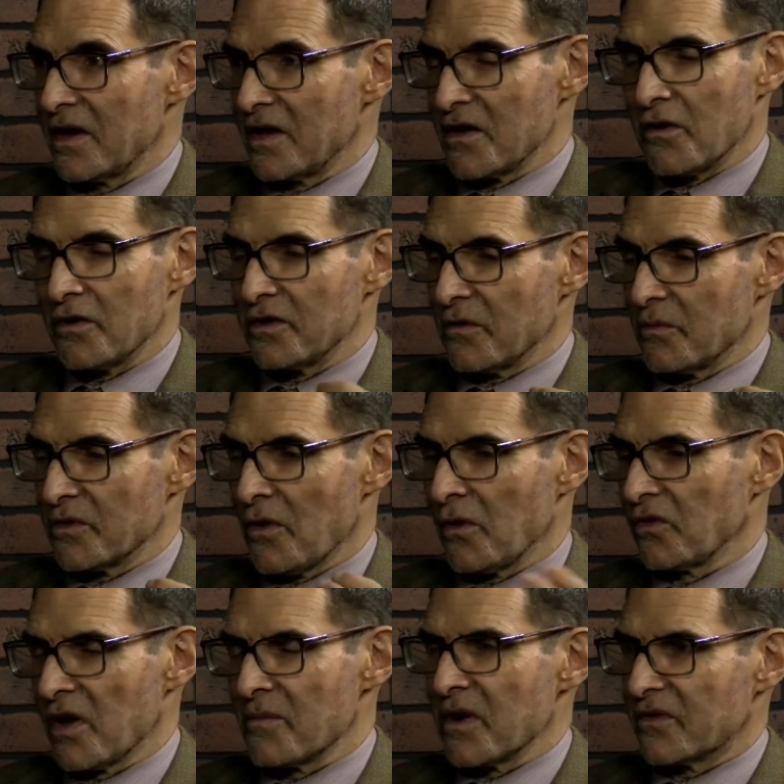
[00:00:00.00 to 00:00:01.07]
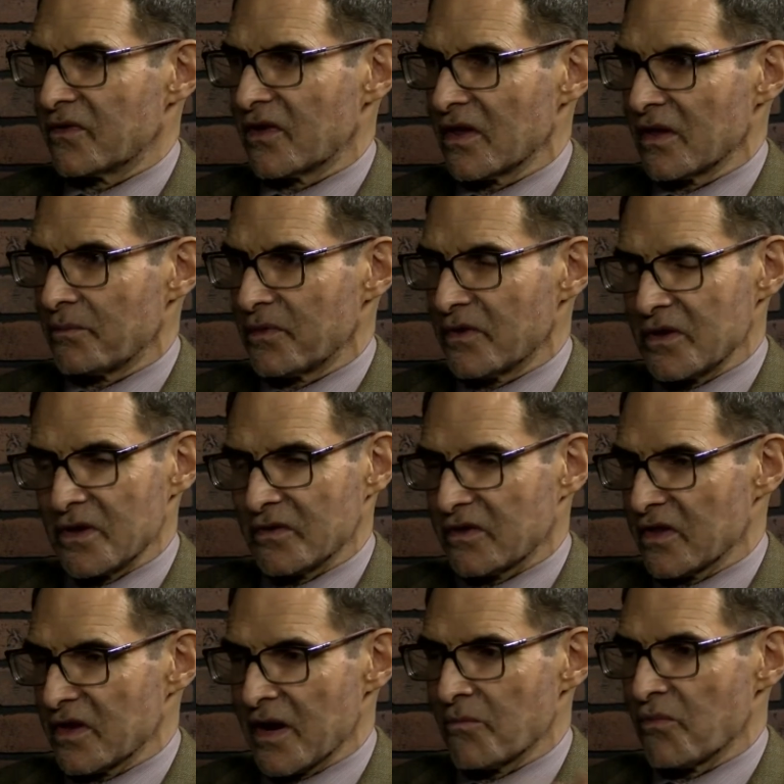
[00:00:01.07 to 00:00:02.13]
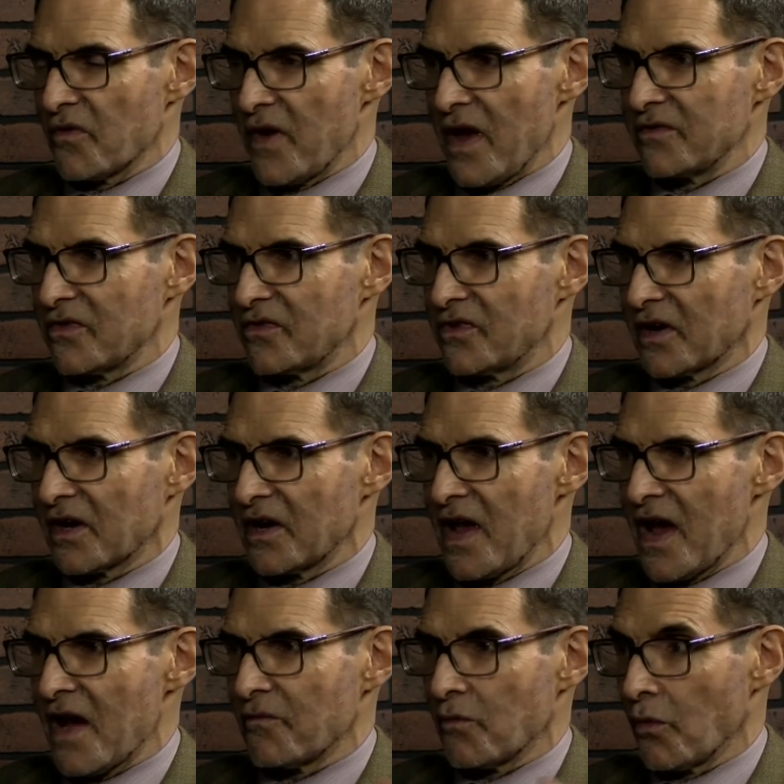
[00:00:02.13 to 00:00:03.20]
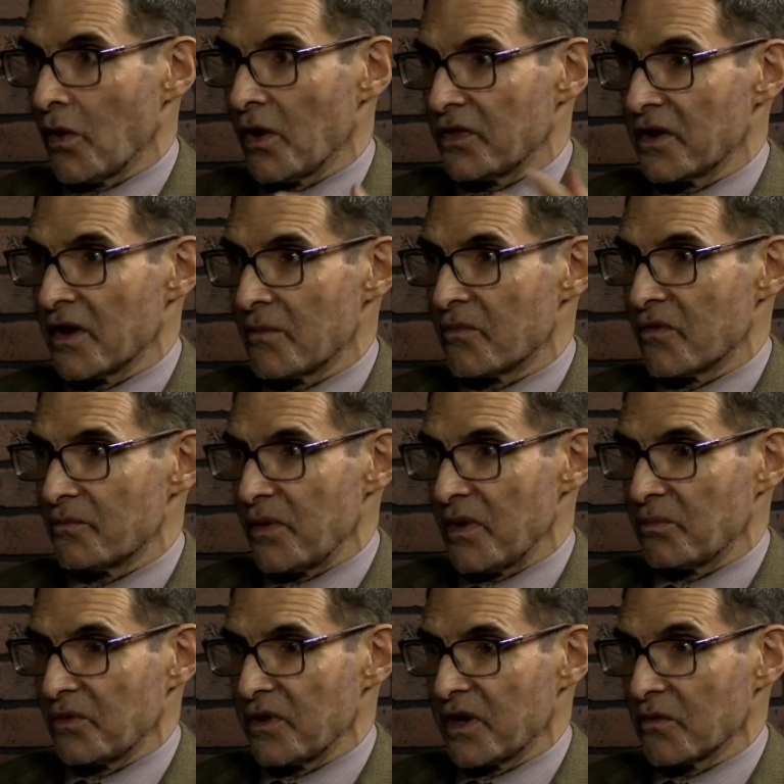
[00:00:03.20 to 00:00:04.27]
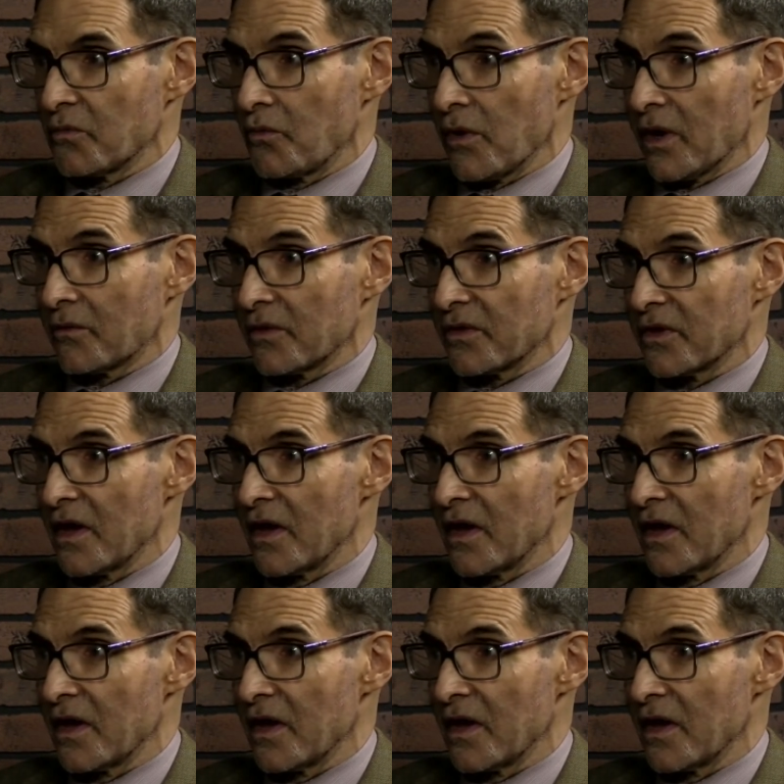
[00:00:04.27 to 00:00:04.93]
There are no limits to the number of agents you can have or the number of people you can work with.